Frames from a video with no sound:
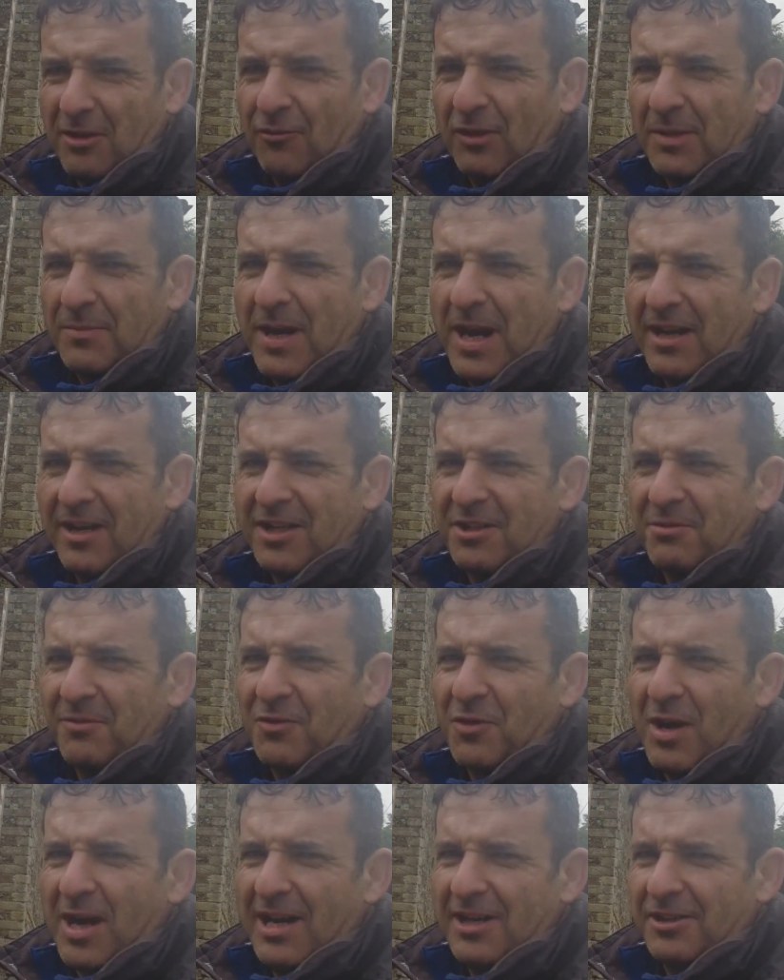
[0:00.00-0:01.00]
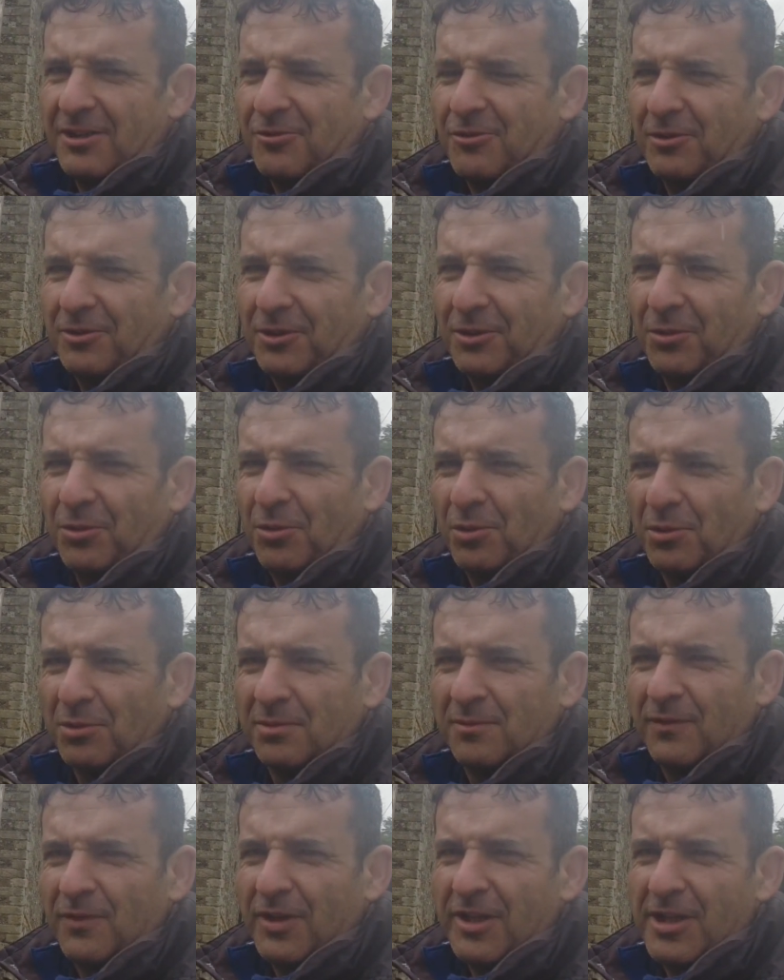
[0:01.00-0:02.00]
and really bad because we've not actually drilled a hole
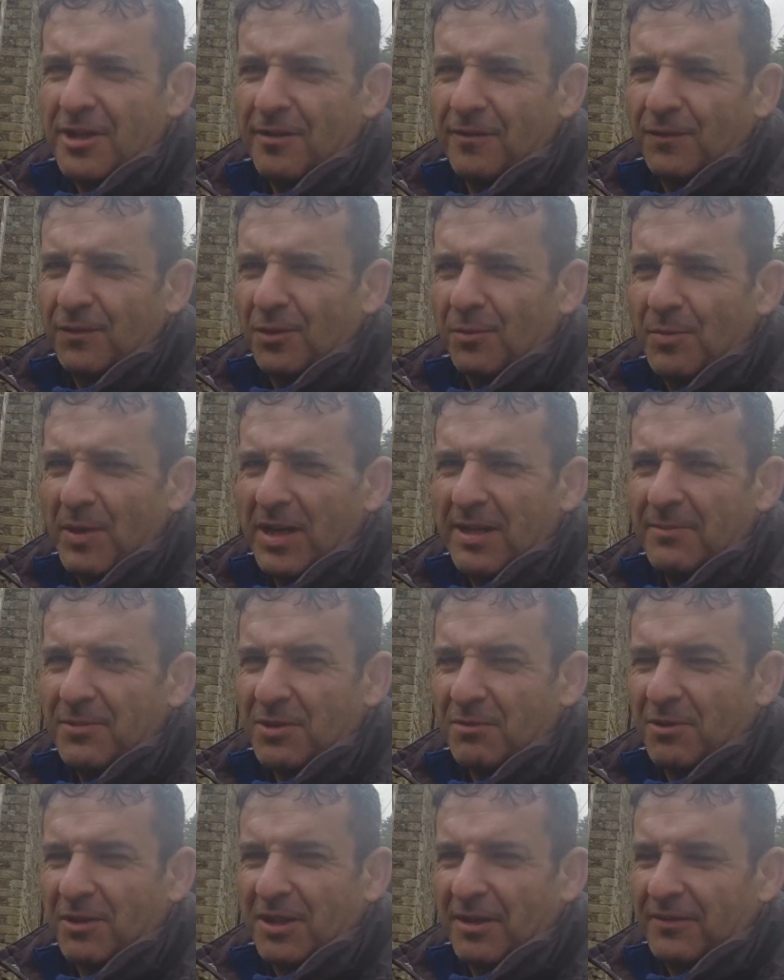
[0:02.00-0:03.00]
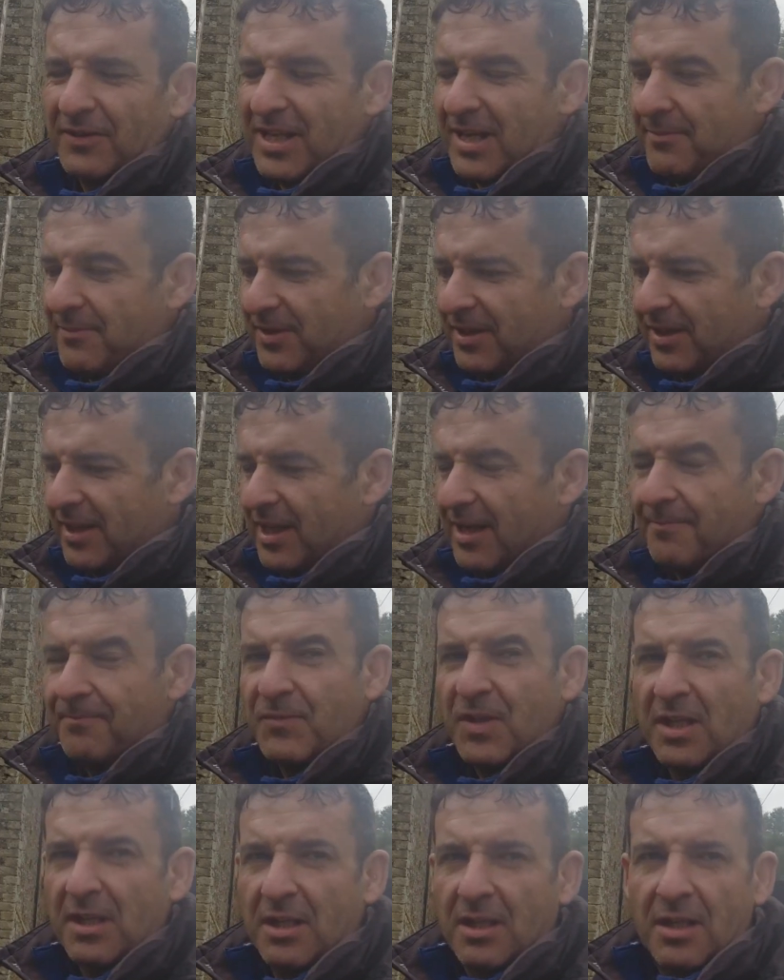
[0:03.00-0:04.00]
for the outflow pipe, so we're going to have to empty that.
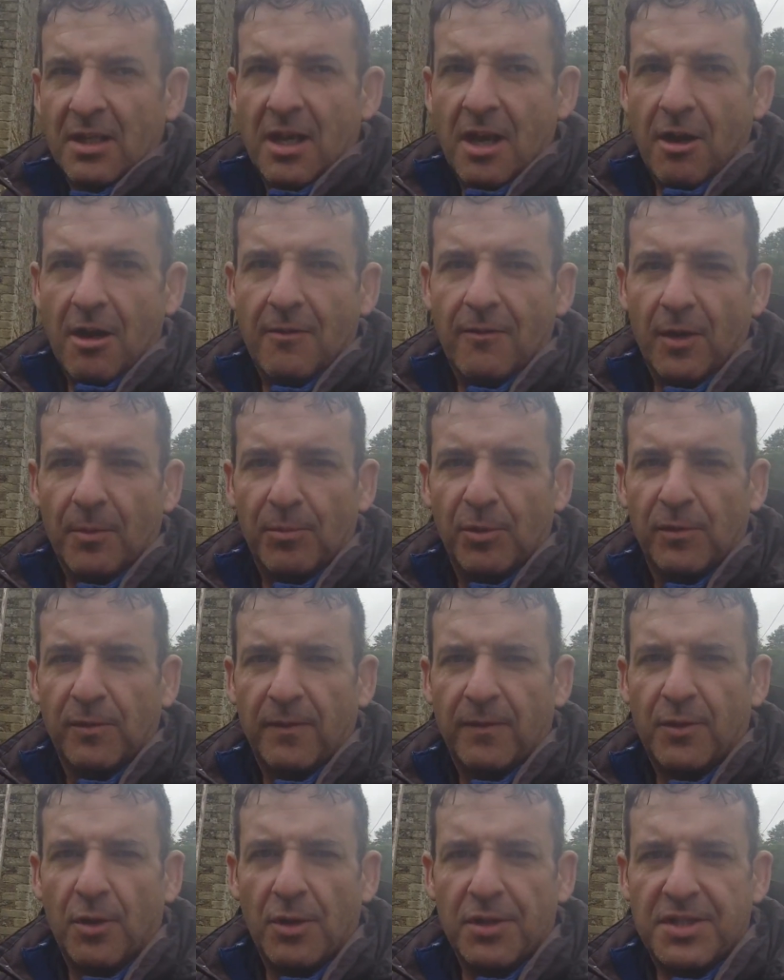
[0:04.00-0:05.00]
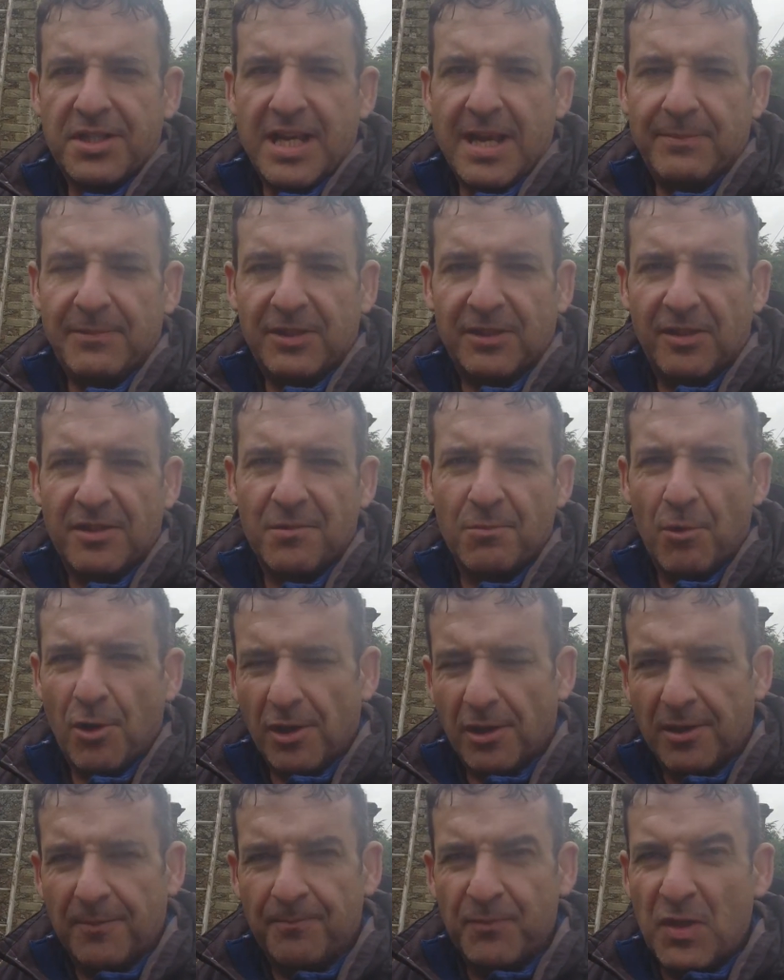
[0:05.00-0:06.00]
However, proof of concept does
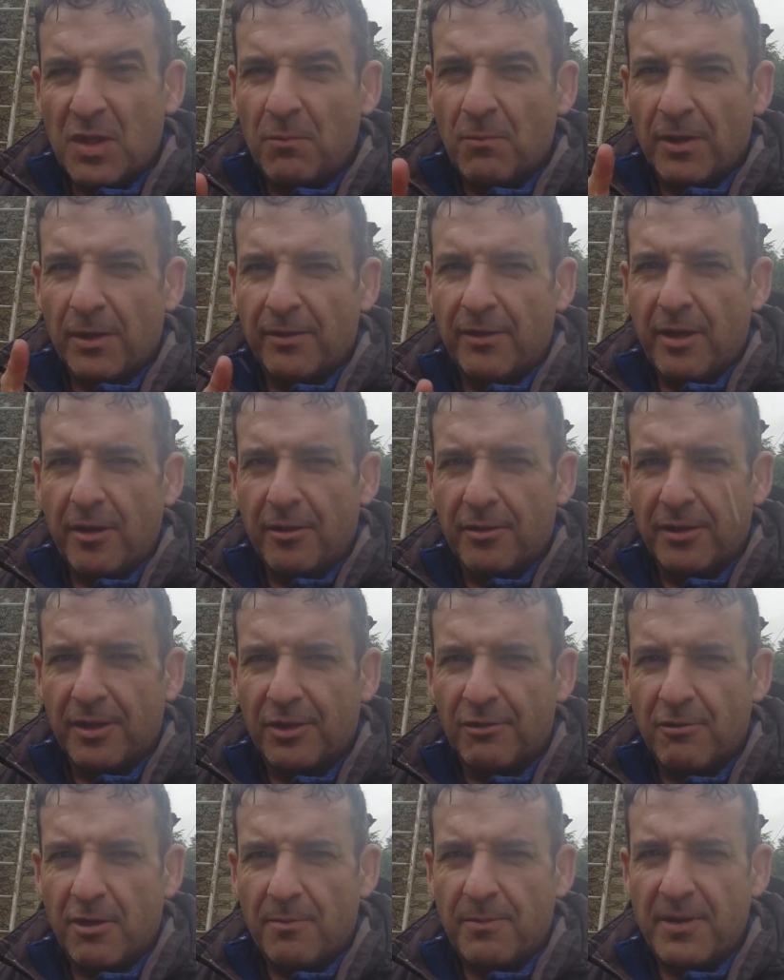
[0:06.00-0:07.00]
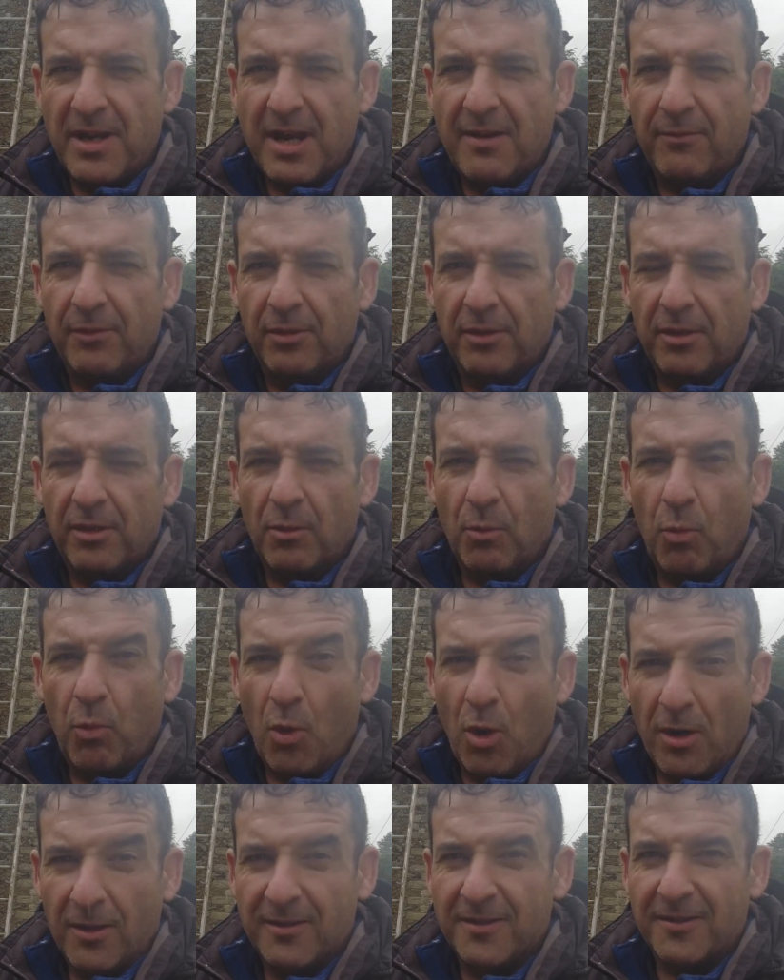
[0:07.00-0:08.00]
work. We're now going to go up and have a look at the
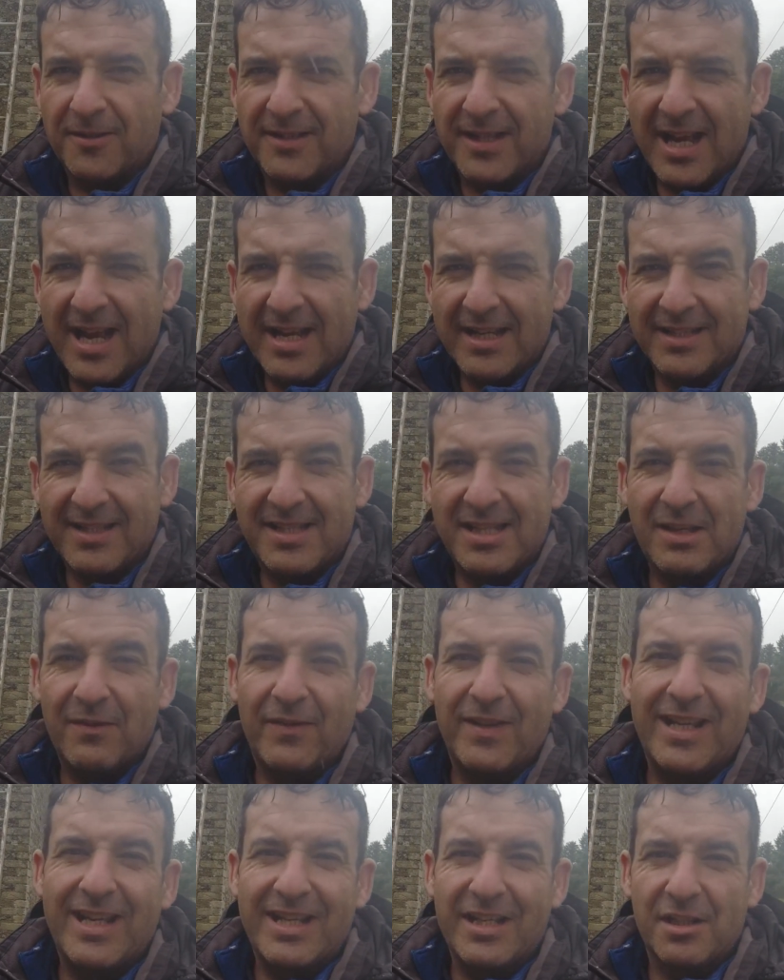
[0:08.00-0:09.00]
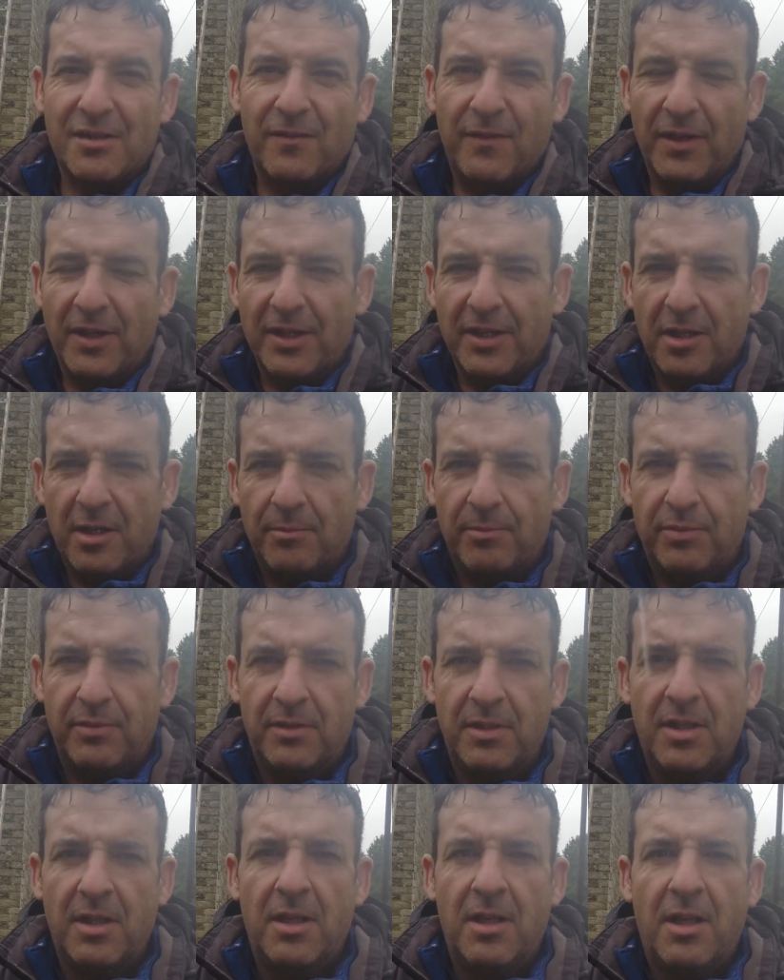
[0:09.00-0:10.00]
water tank to see if it's filling up.
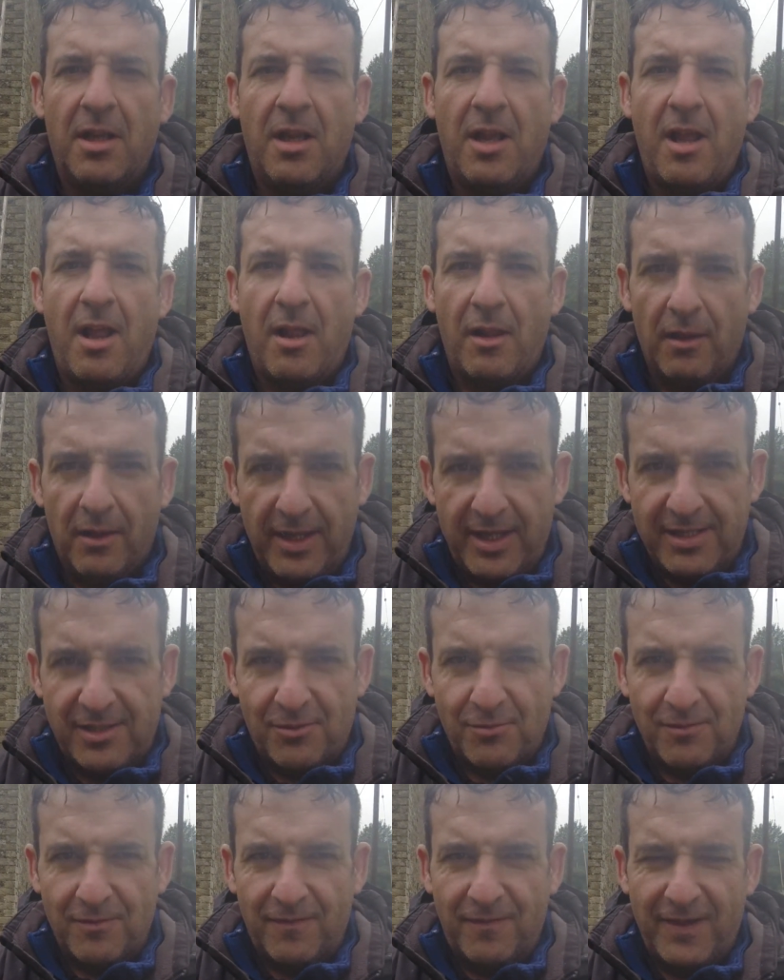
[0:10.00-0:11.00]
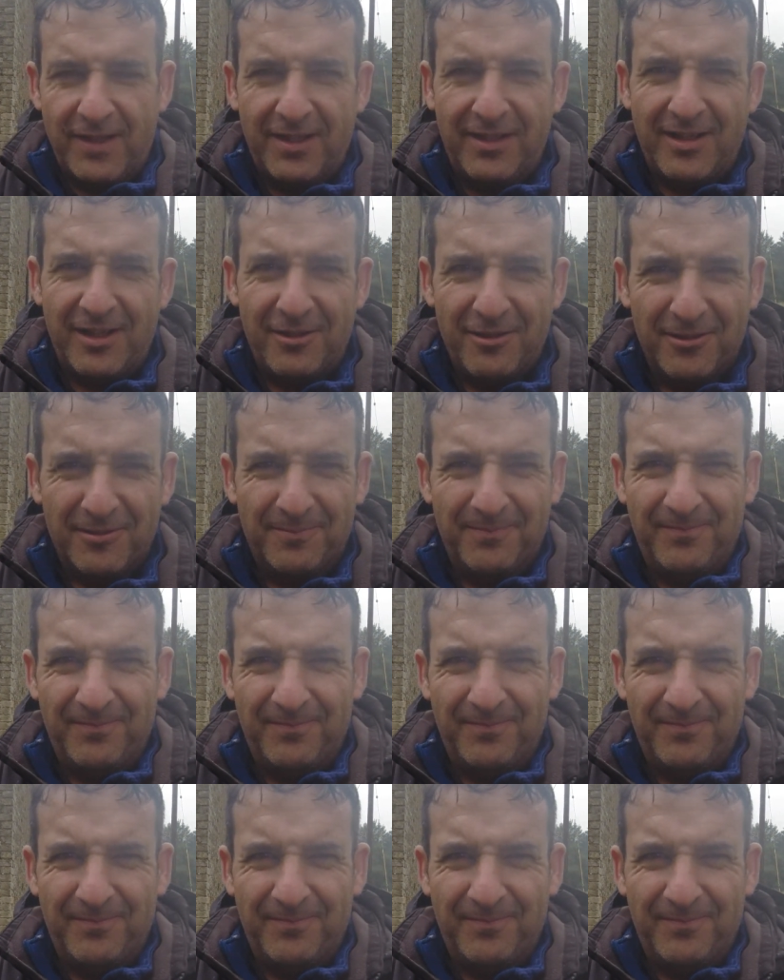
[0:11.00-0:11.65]
Let's go and find out.